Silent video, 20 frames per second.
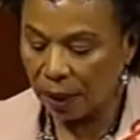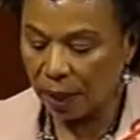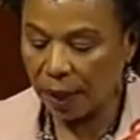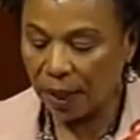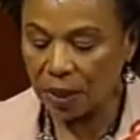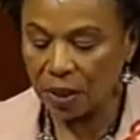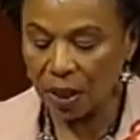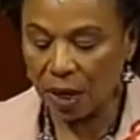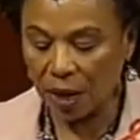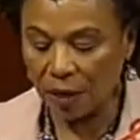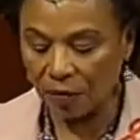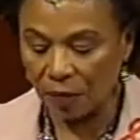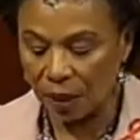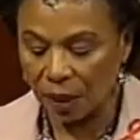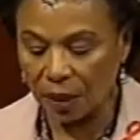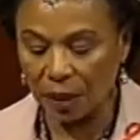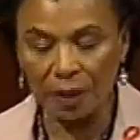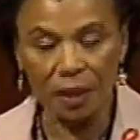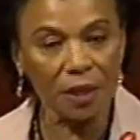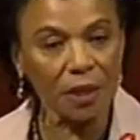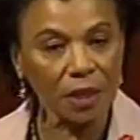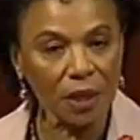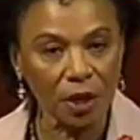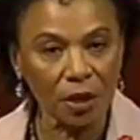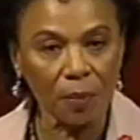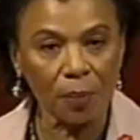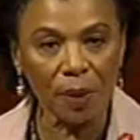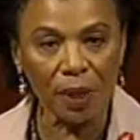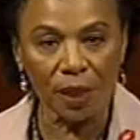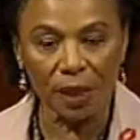HIV can
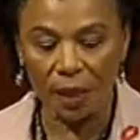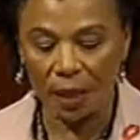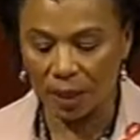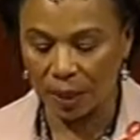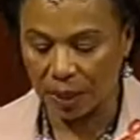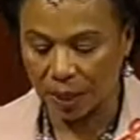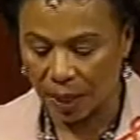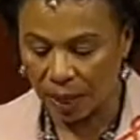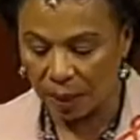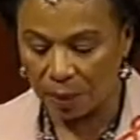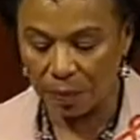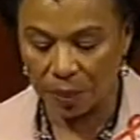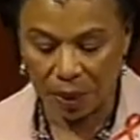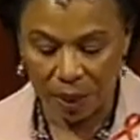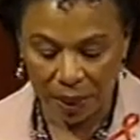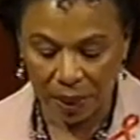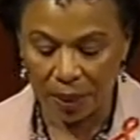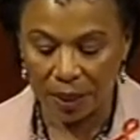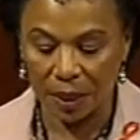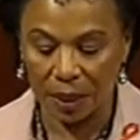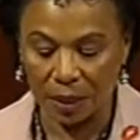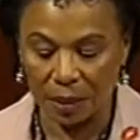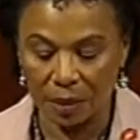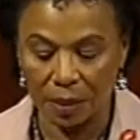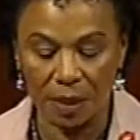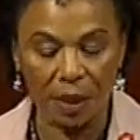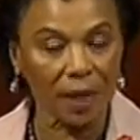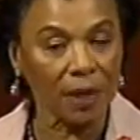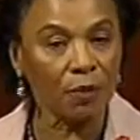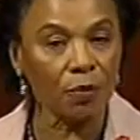still be the same death
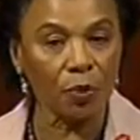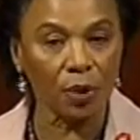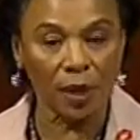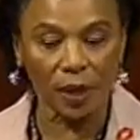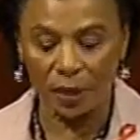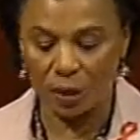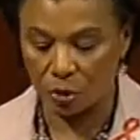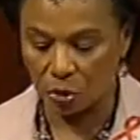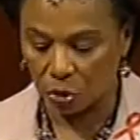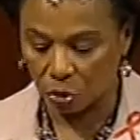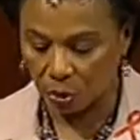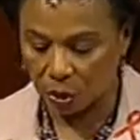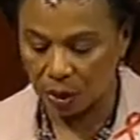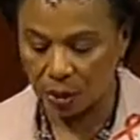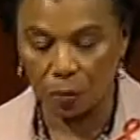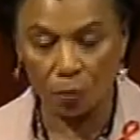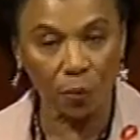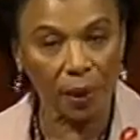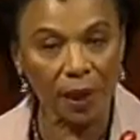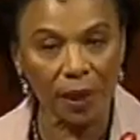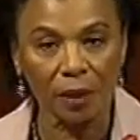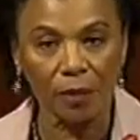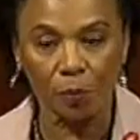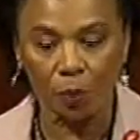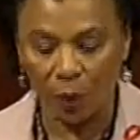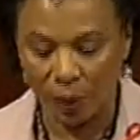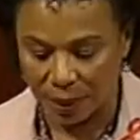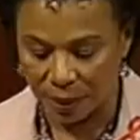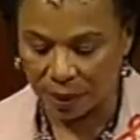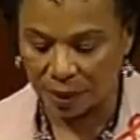sentence that it was during the Reagan
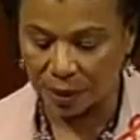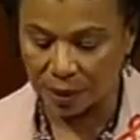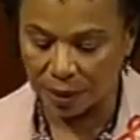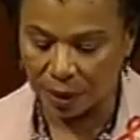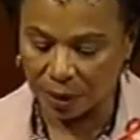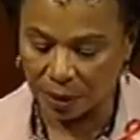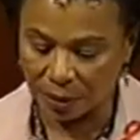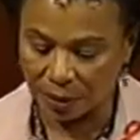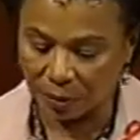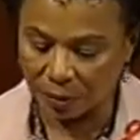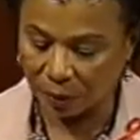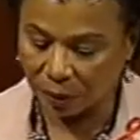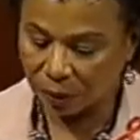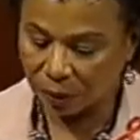presidency.